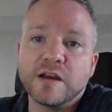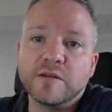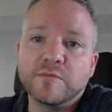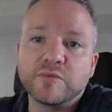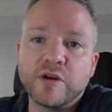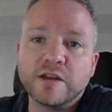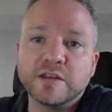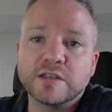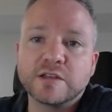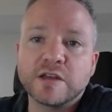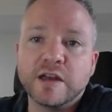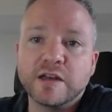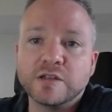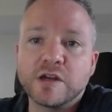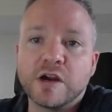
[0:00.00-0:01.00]
Price is
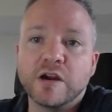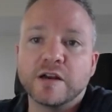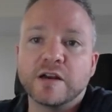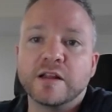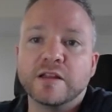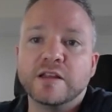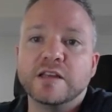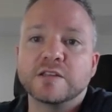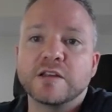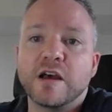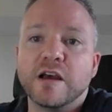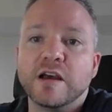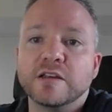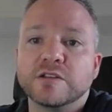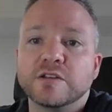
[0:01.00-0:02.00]
kind of targeting these highs,